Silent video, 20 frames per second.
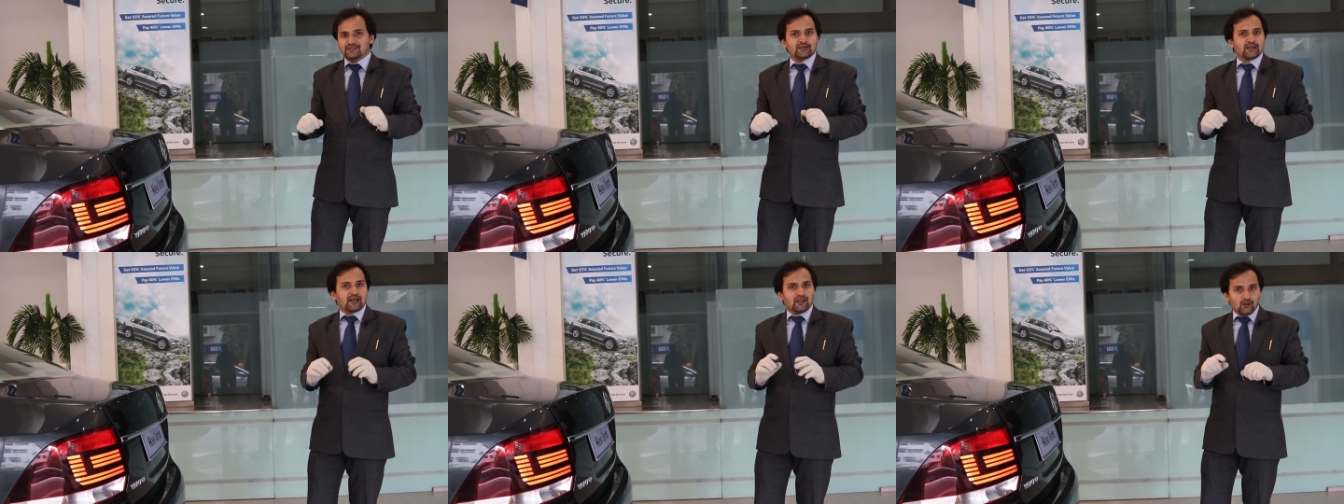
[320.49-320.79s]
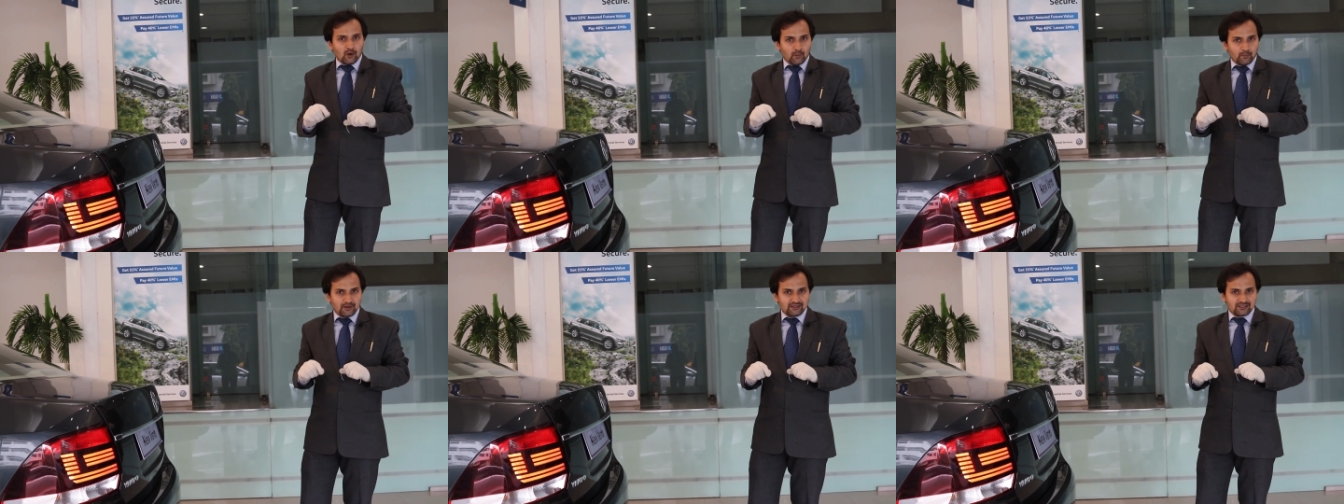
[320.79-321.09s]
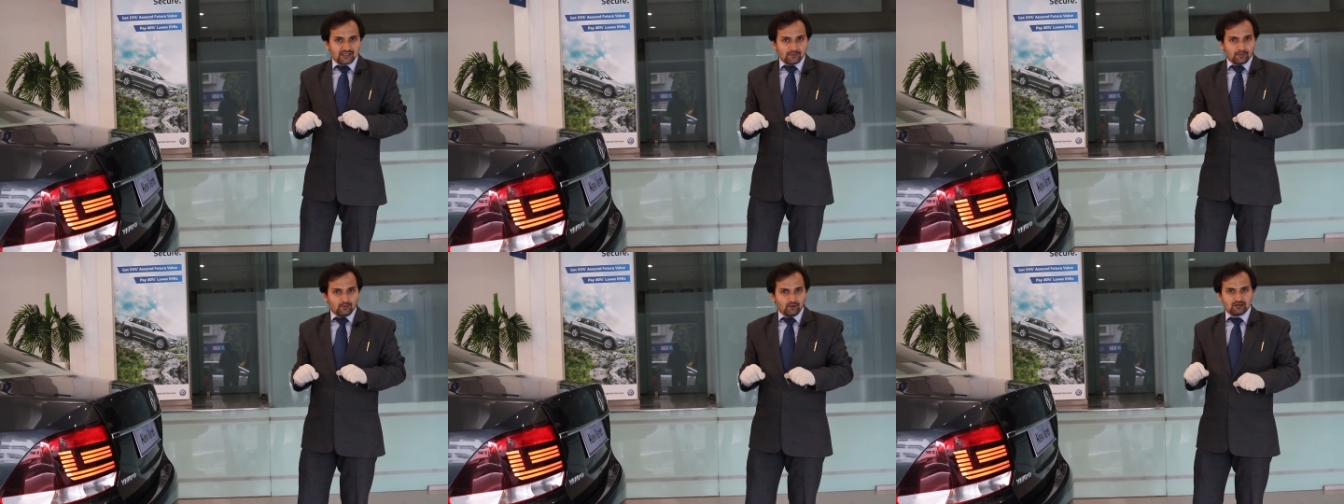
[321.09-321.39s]
You can
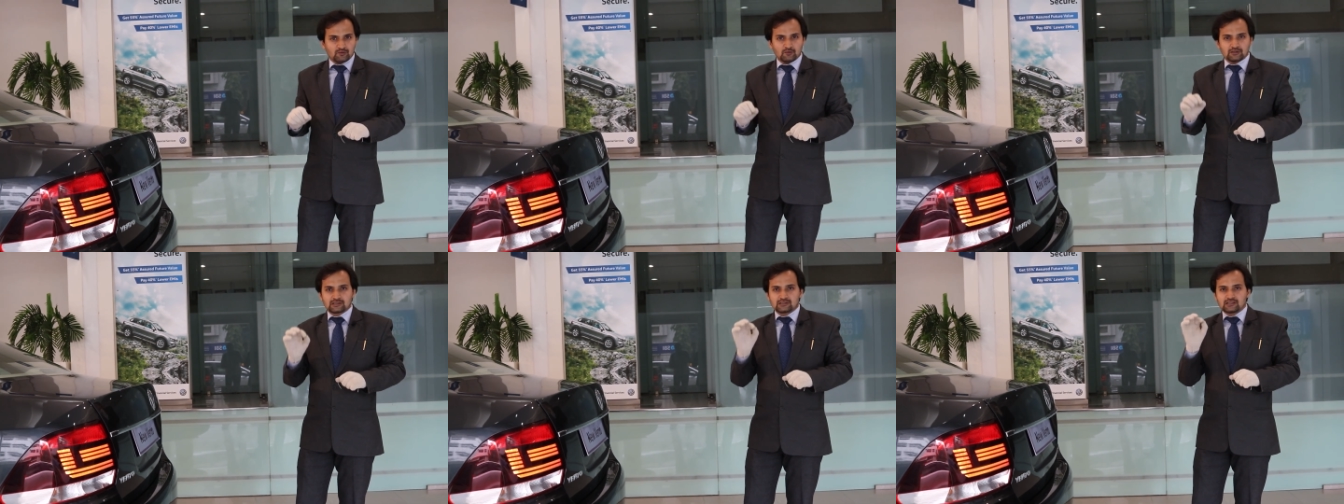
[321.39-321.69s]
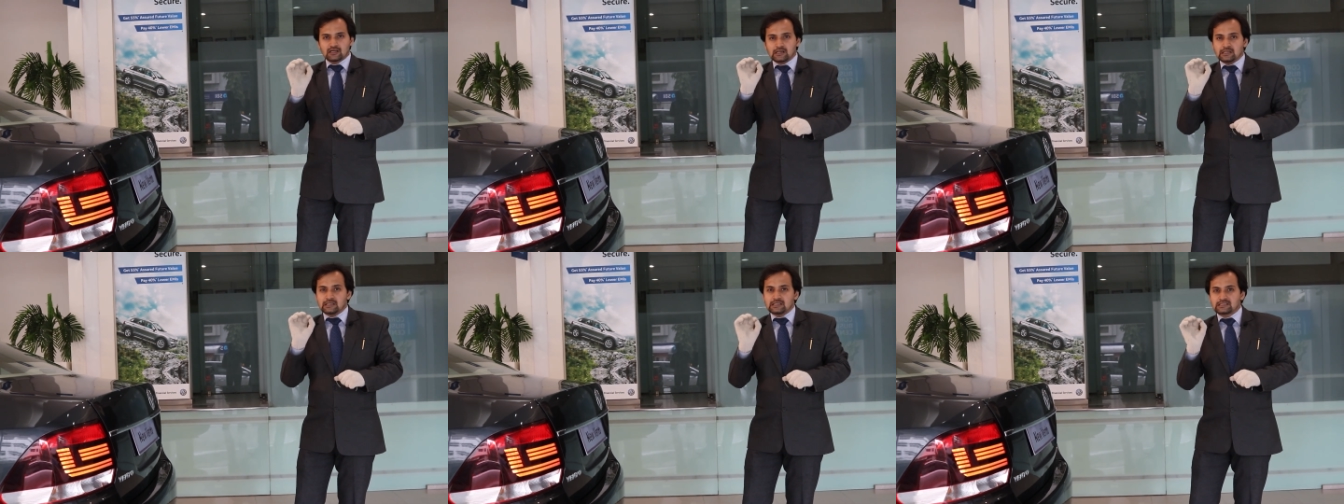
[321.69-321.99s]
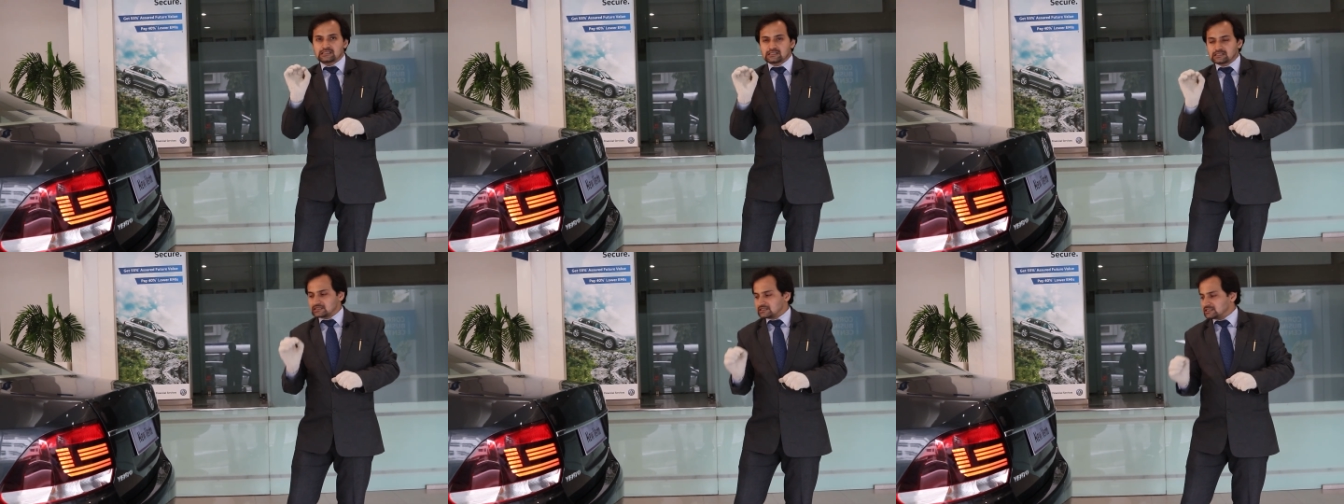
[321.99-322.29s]
open the boot with a
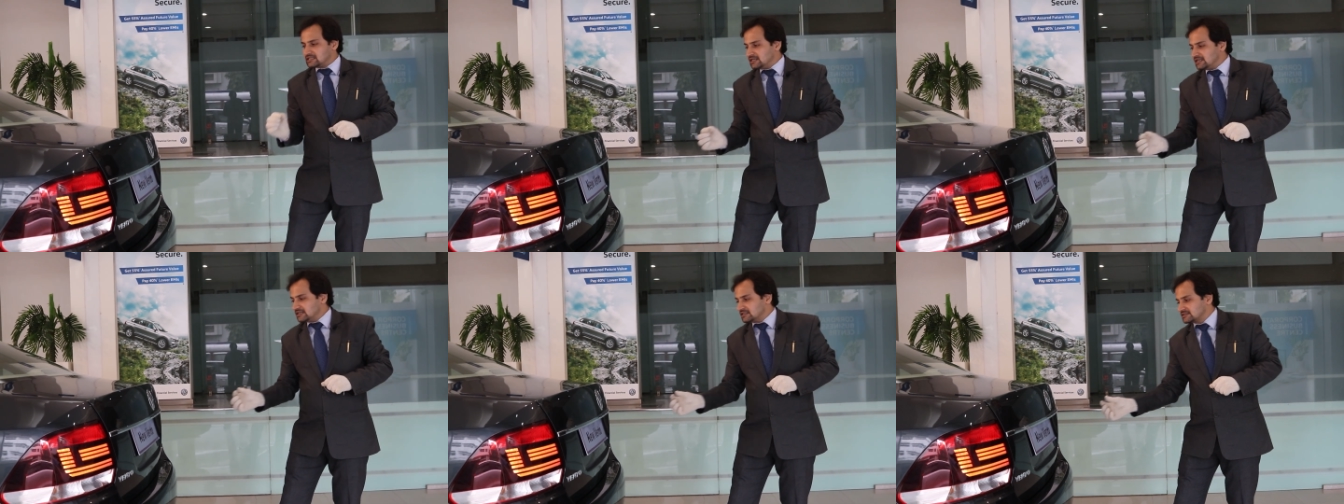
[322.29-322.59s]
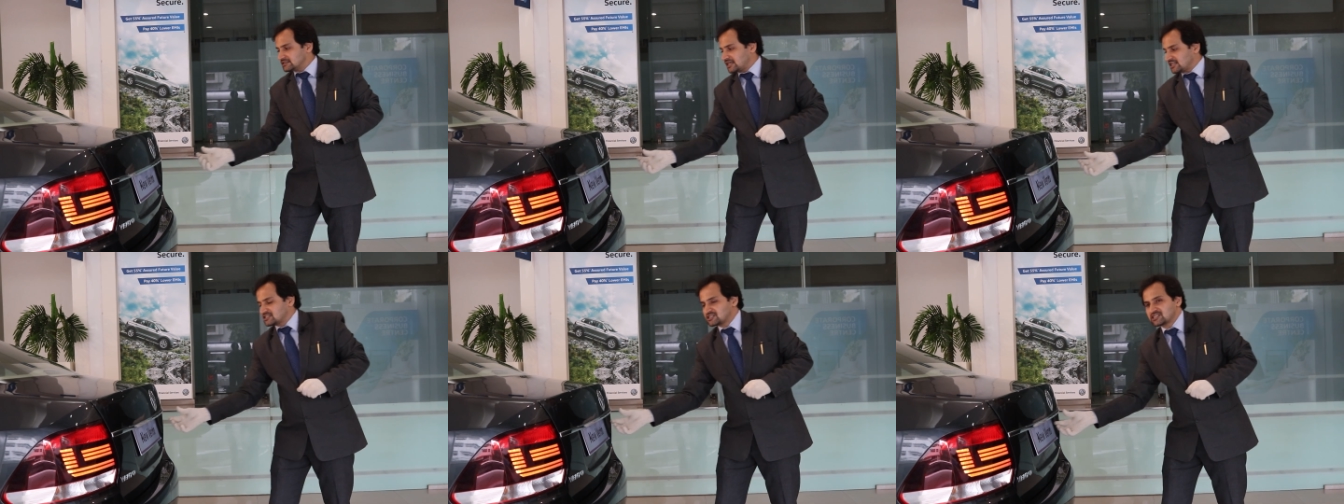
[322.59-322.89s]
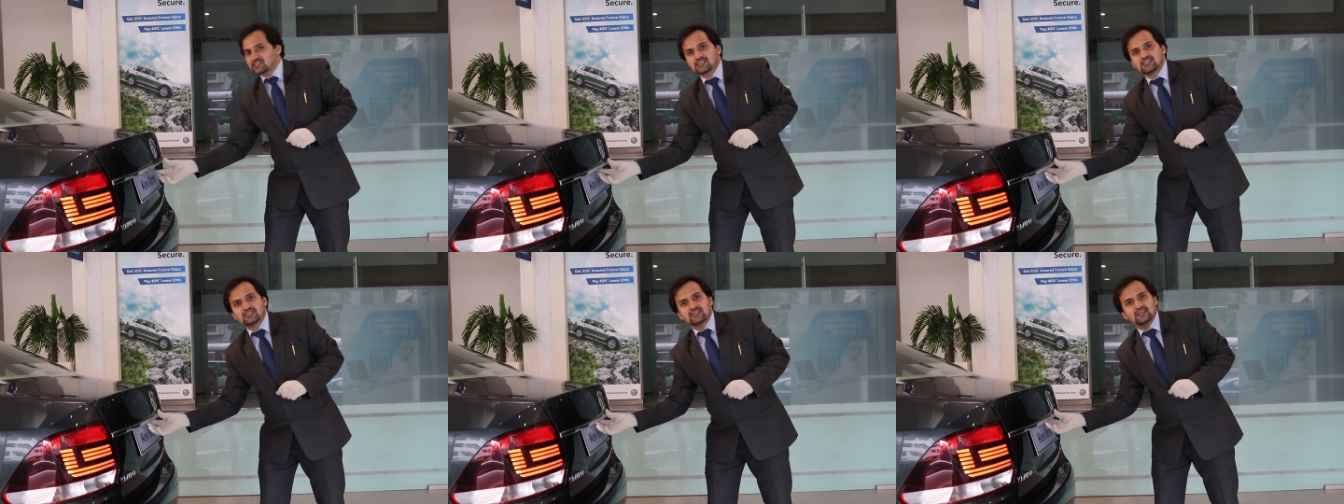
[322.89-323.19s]
little
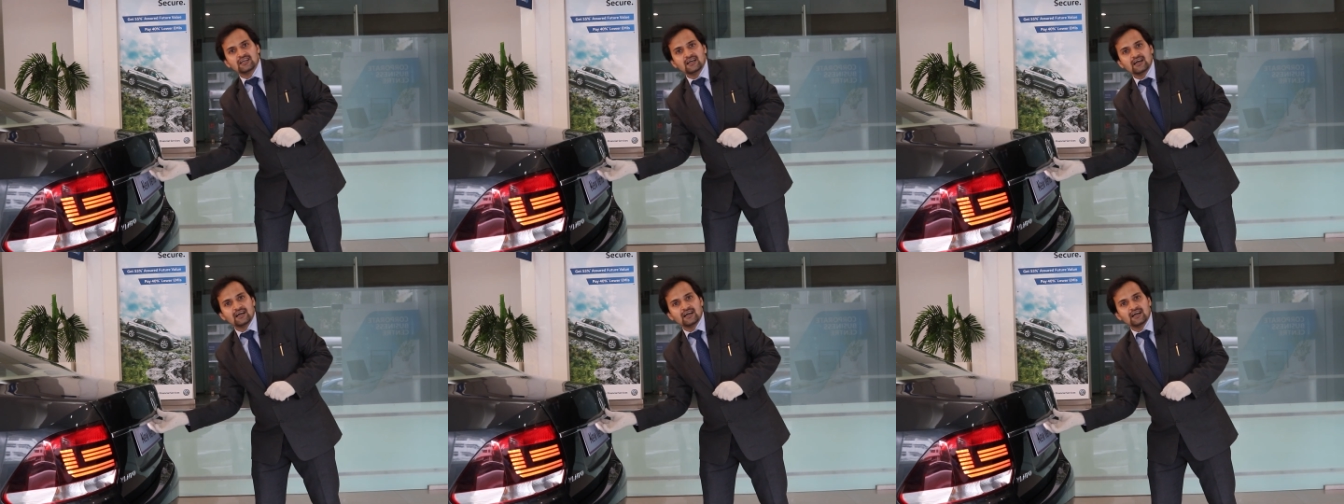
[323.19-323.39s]
touch